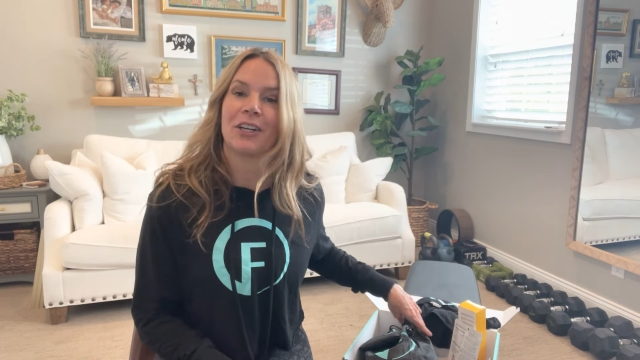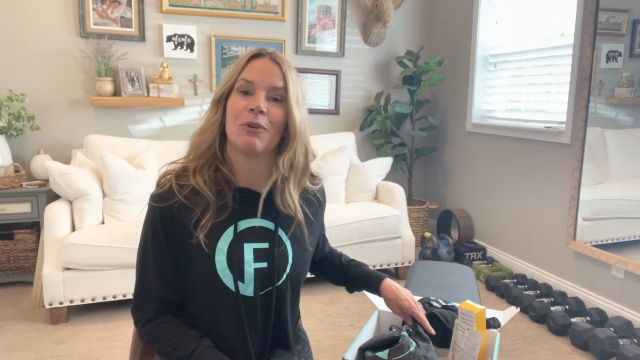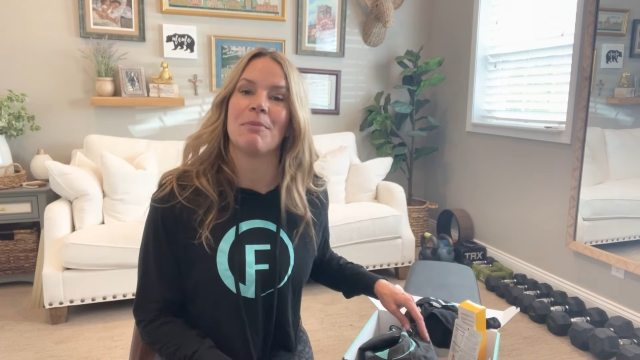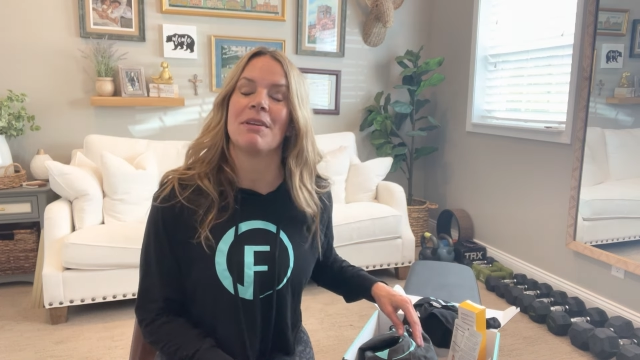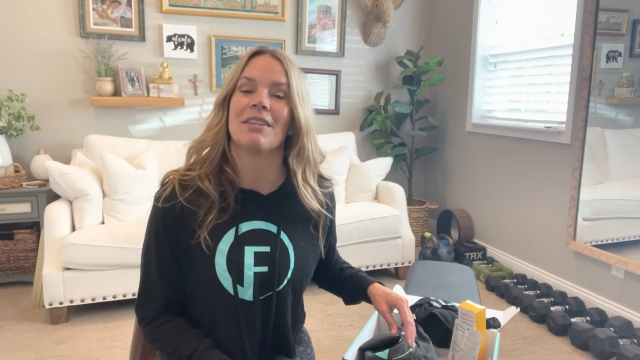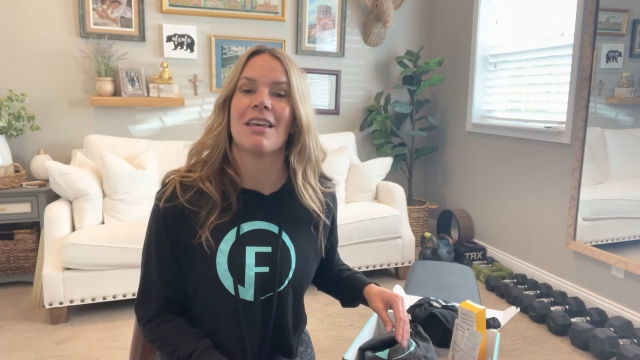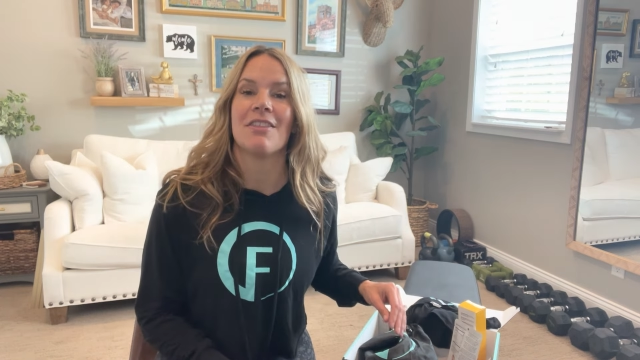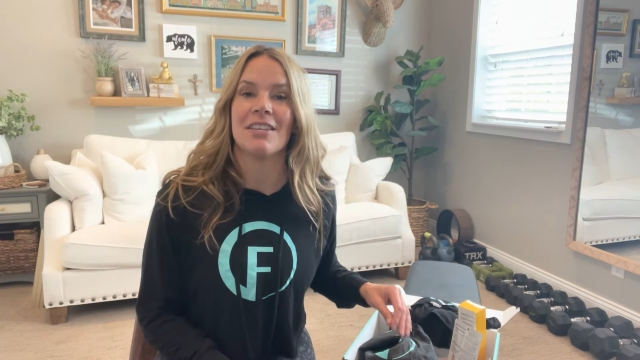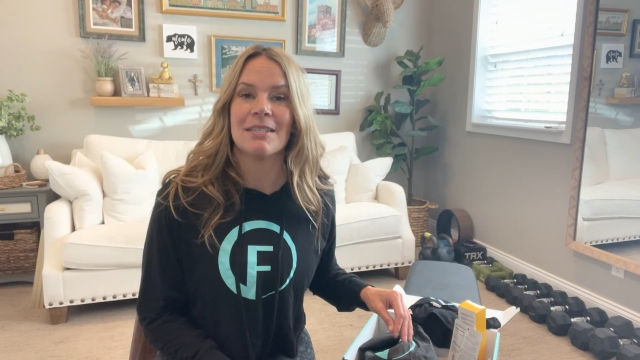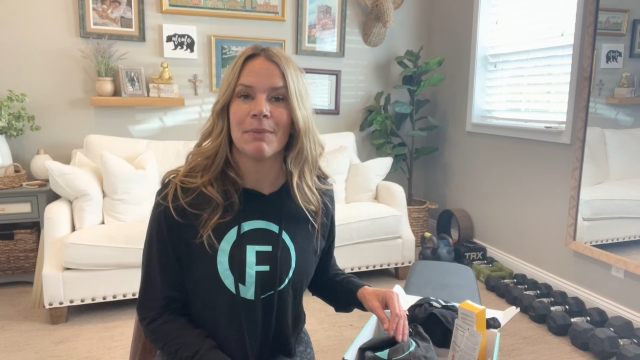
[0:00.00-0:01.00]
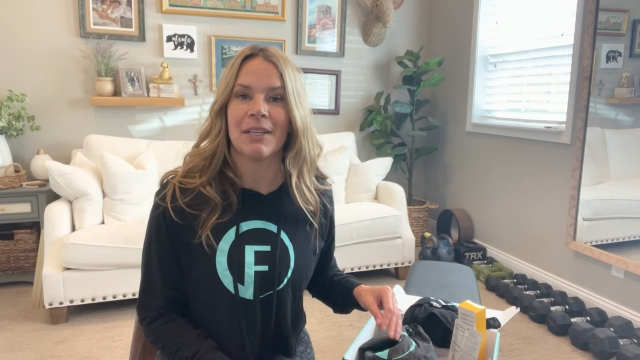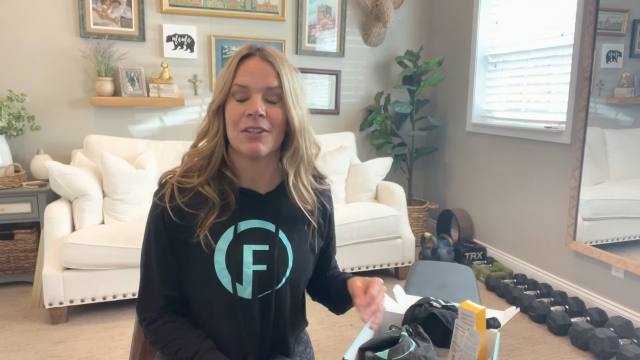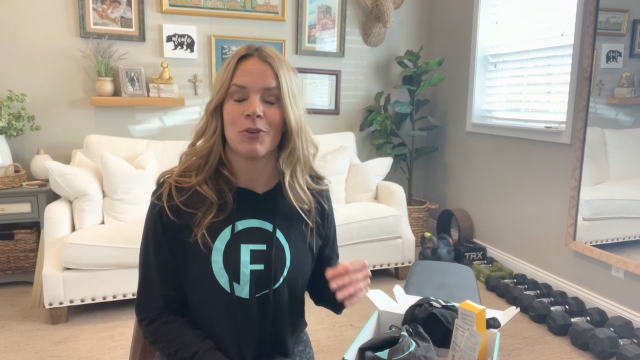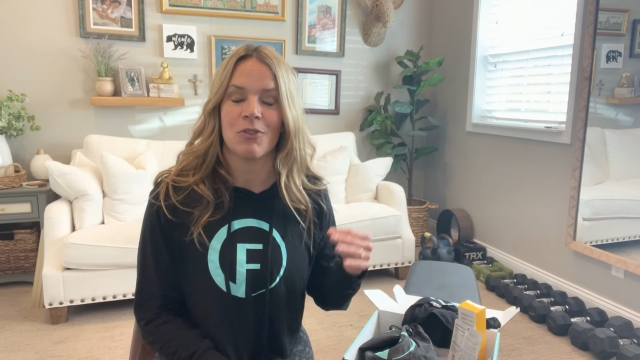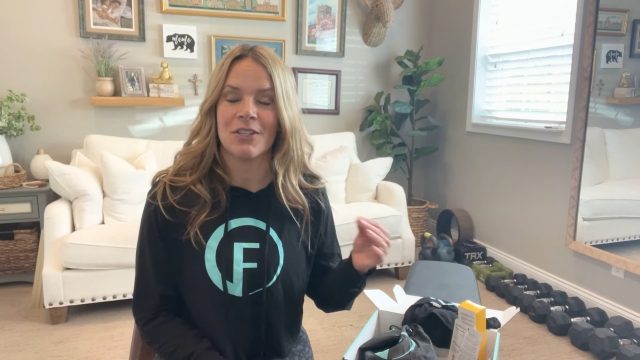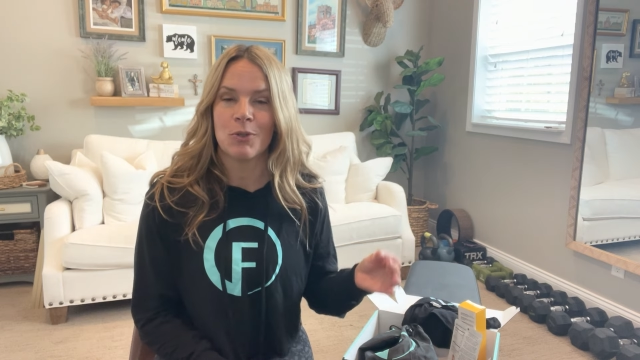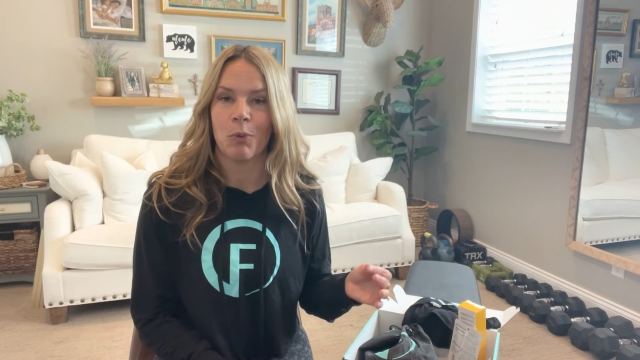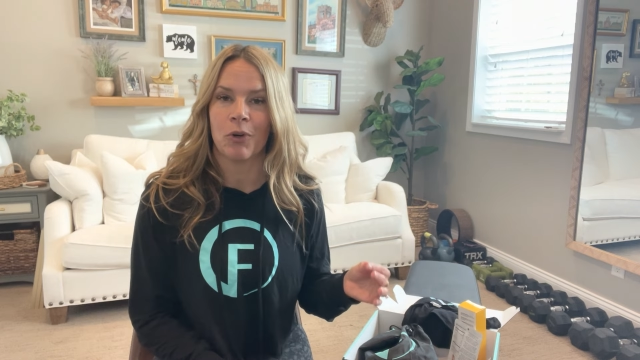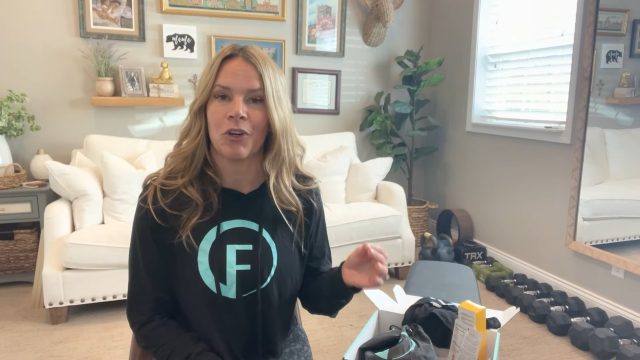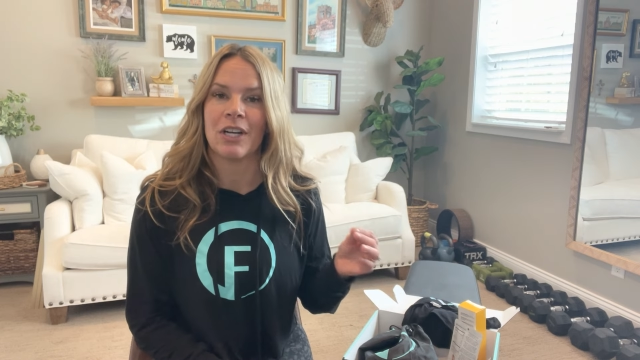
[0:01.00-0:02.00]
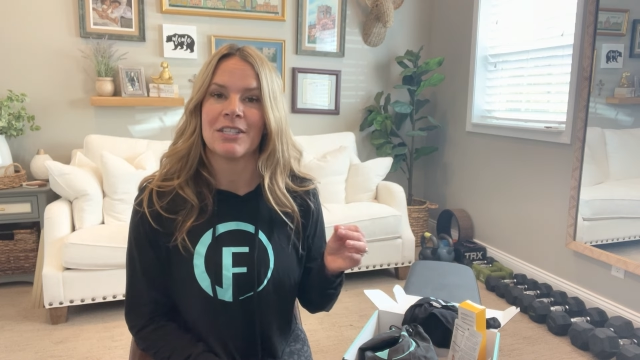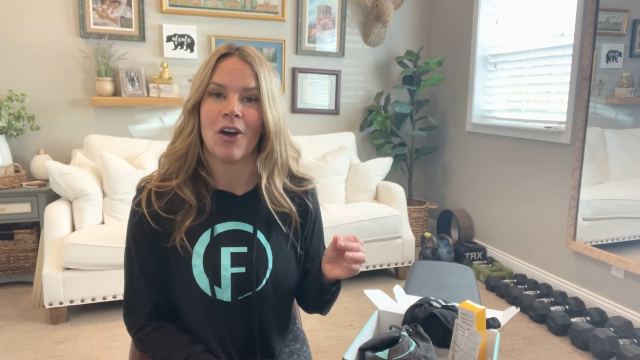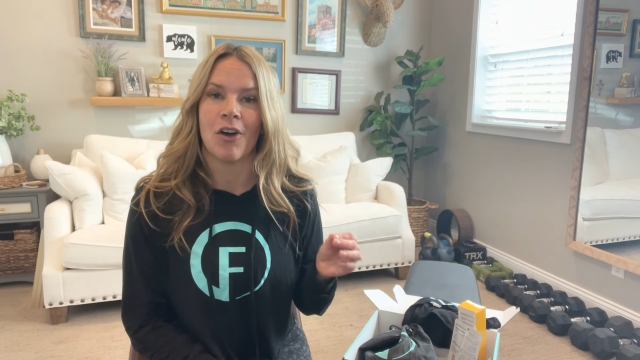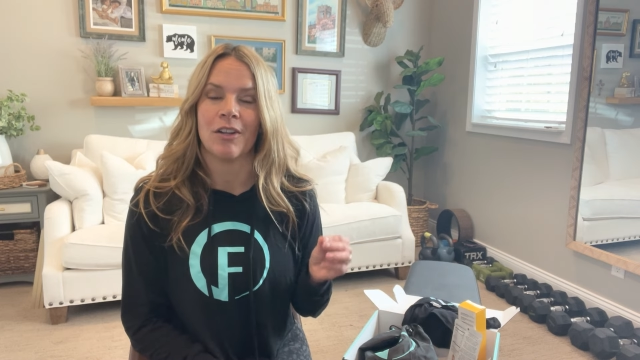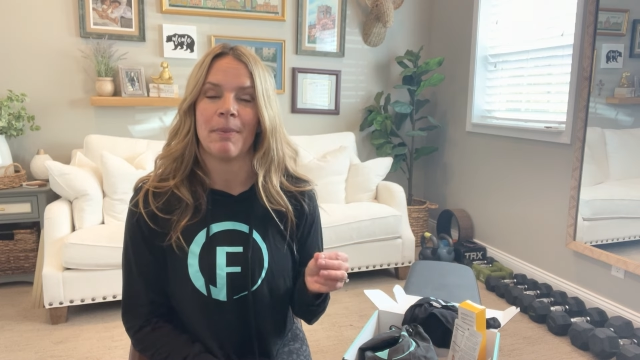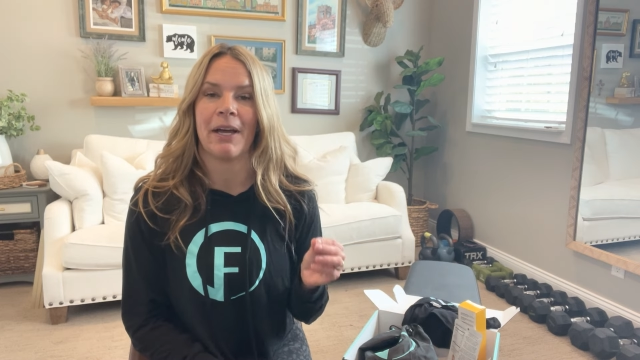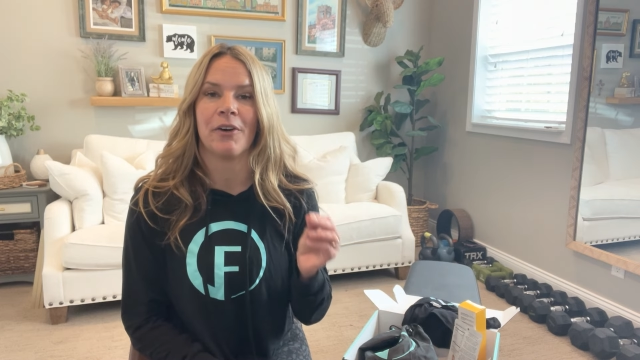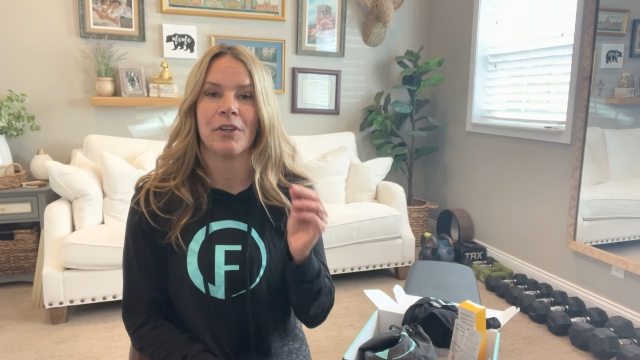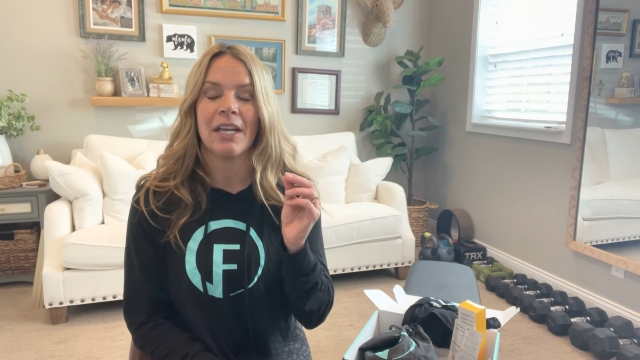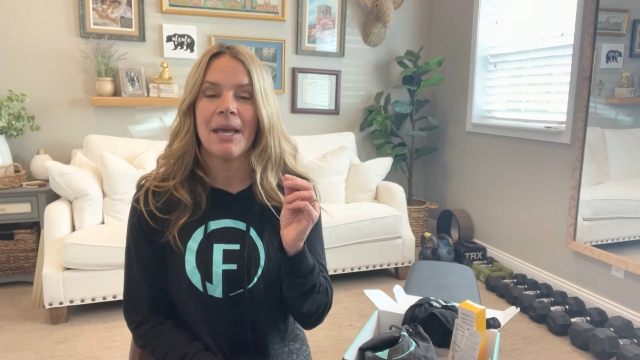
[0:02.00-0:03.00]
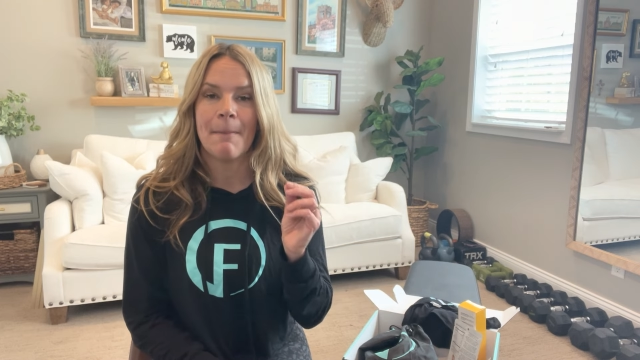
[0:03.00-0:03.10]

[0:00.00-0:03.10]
equipment. This month or this quarter, it's all about